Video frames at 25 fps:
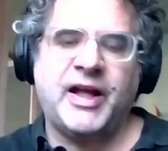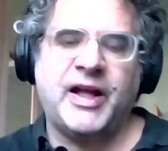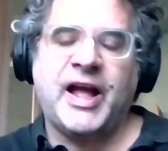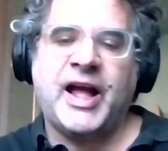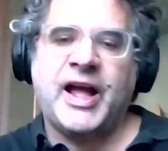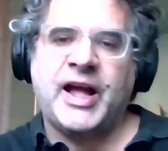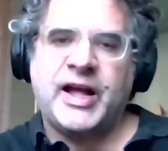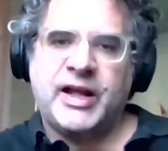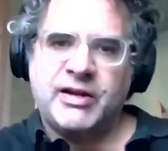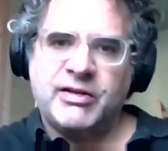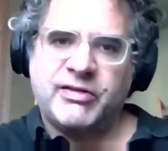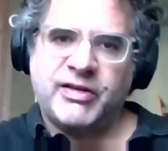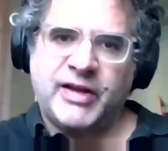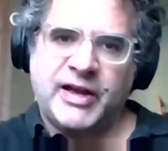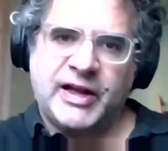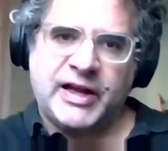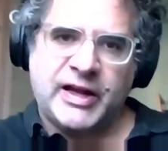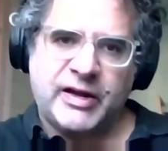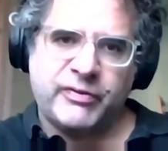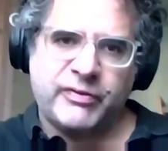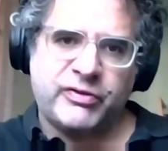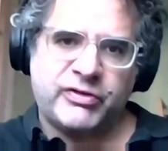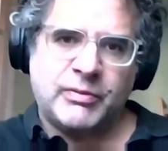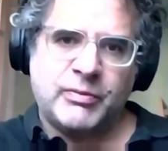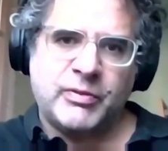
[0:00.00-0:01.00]
and to
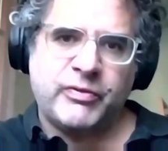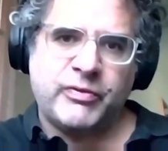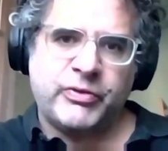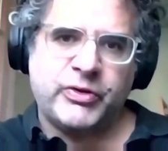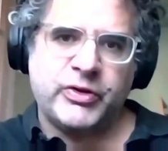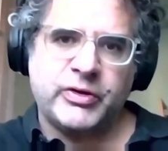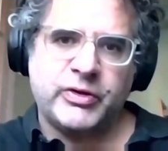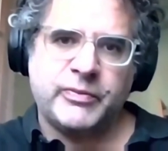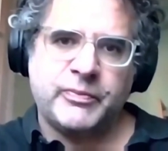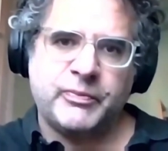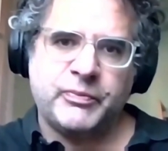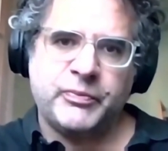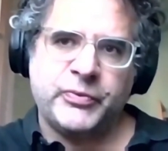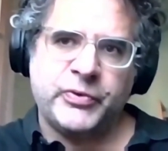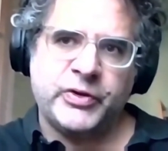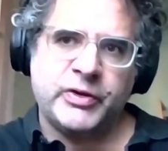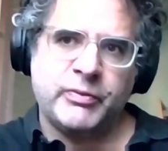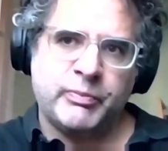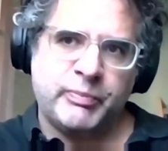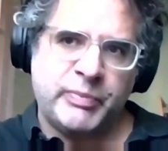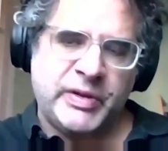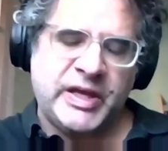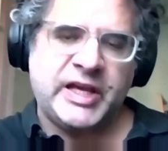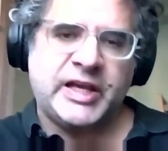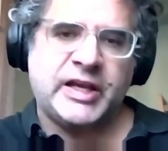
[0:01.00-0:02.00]
have some of the the
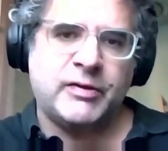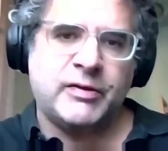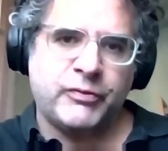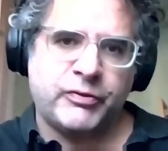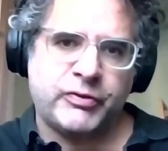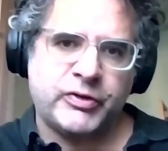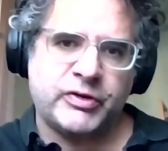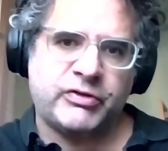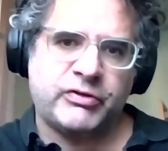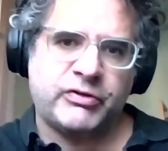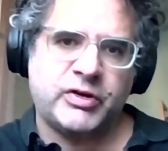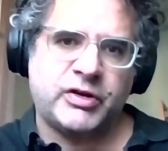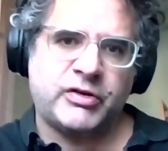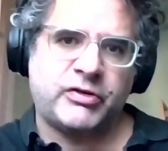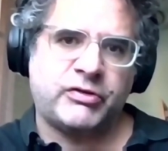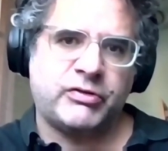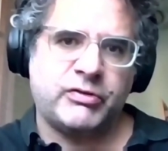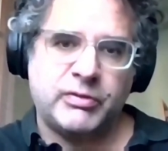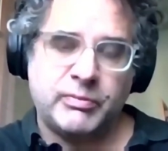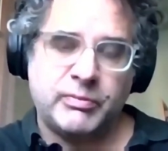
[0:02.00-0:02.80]
big infrastructure